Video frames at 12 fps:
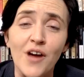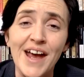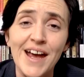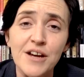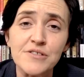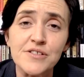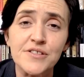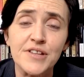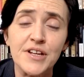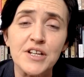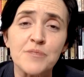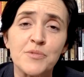or how to
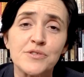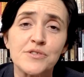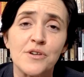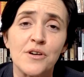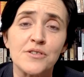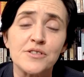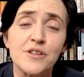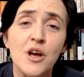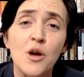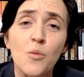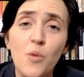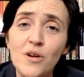think, but taught
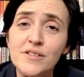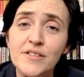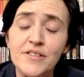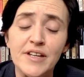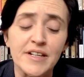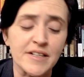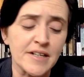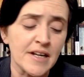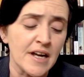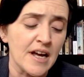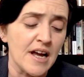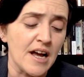what to think.
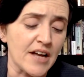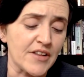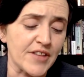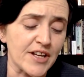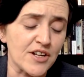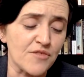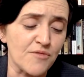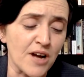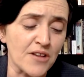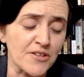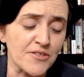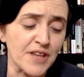I think
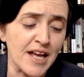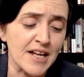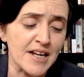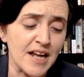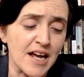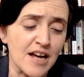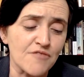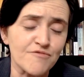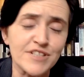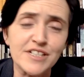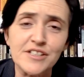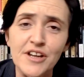rather than
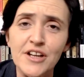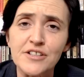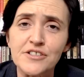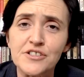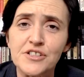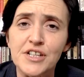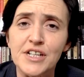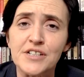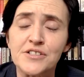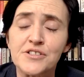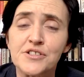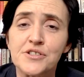research
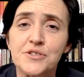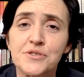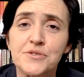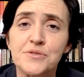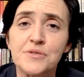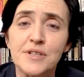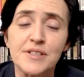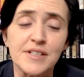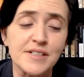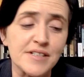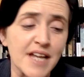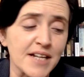into
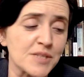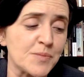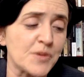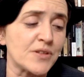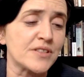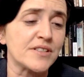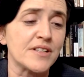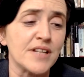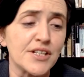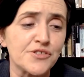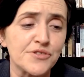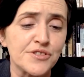textbooks and
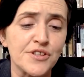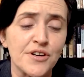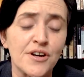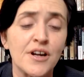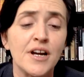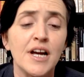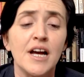literature,